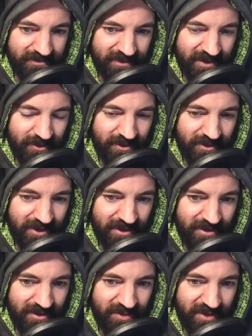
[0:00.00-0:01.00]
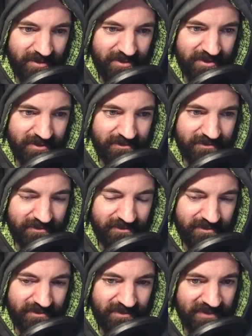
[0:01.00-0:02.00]
You would think you'd be able to...
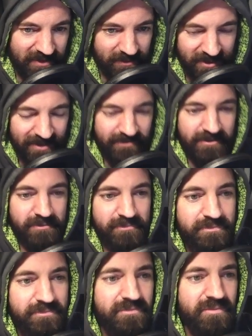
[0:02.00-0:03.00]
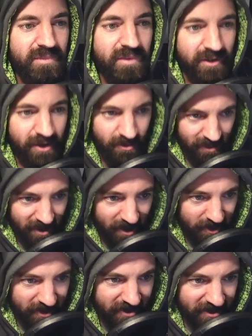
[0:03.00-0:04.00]
Whatever. Oh, I
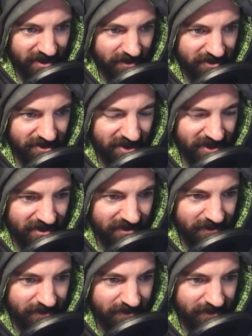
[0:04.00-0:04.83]
wanted to double check.